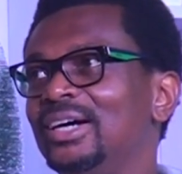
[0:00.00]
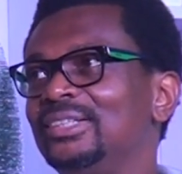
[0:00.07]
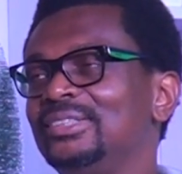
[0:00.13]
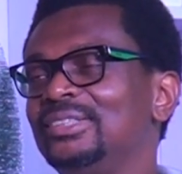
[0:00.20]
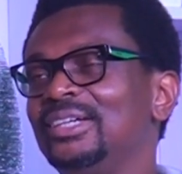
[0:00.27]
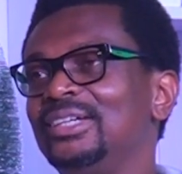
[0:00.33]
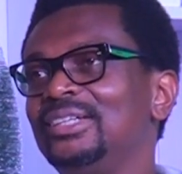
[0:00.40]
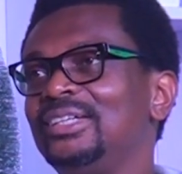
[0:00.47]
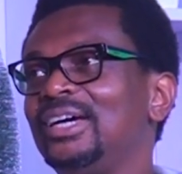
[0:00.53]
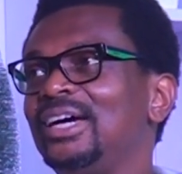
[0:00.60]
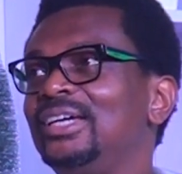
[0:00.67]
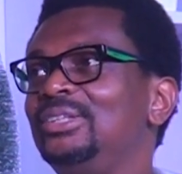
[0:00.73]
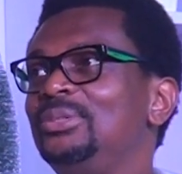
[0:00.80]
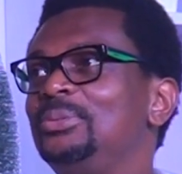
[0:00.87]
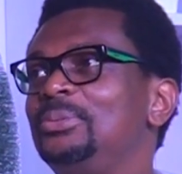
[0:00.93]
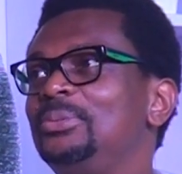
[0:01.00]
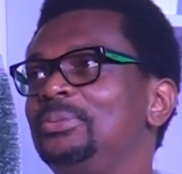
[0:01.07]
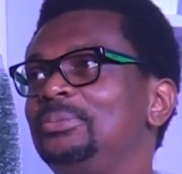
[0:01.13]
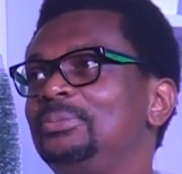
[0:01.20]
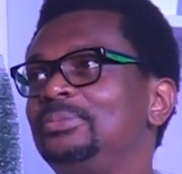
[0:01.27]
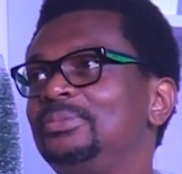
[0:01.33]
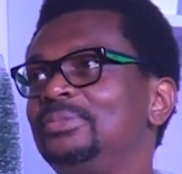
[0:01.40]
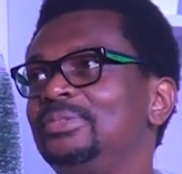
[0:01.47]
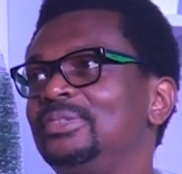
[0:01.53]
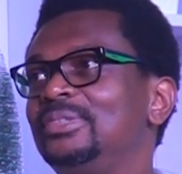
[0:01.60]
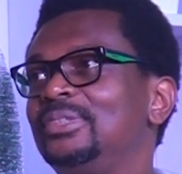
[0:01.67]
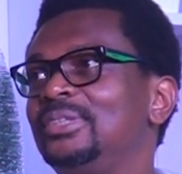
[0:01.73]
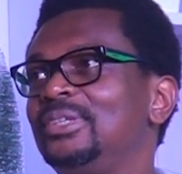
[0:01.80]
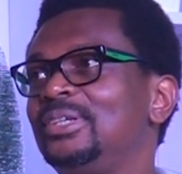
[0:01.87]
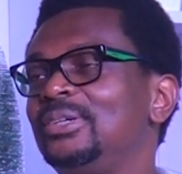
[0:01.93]
And I know
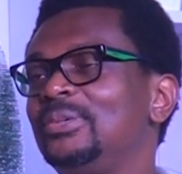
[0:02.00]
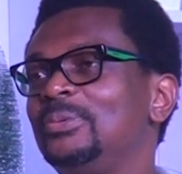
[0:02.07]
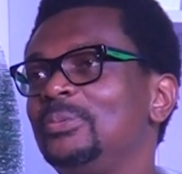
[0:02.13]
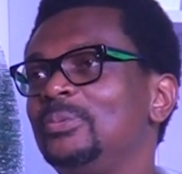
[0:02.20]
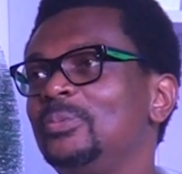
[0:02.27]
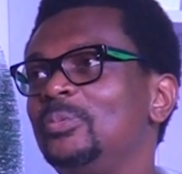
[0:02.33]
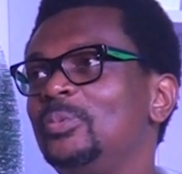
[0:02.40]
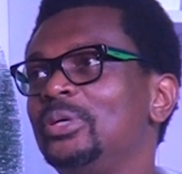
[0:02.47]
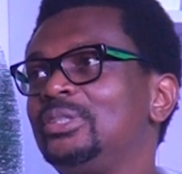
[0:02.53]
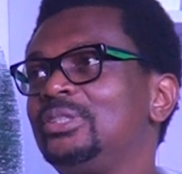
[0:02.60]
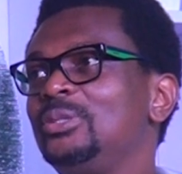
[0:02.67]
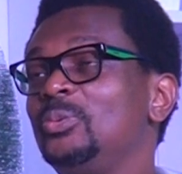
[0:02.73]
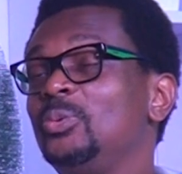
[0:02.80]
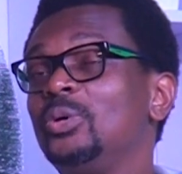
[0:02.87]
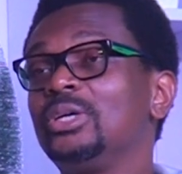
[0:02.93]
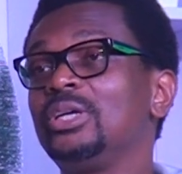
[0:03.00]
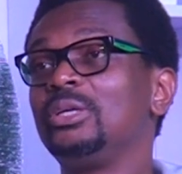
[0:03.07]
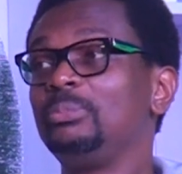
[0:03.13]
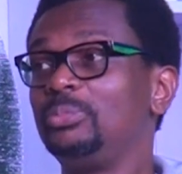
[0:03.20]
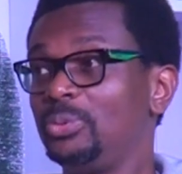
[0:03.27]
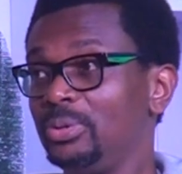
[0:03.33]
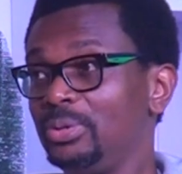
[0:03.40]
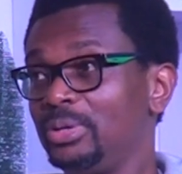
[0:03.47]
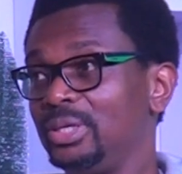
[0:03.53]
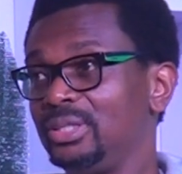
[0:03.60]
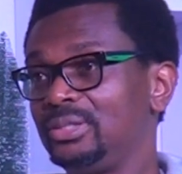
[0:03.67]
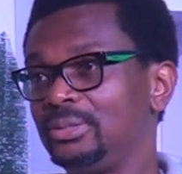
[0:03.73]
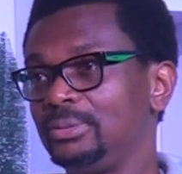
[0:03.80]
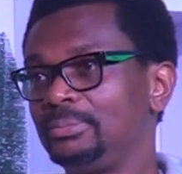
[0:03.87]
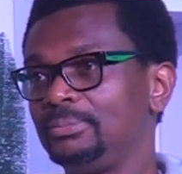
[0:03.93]
we're still work in progress.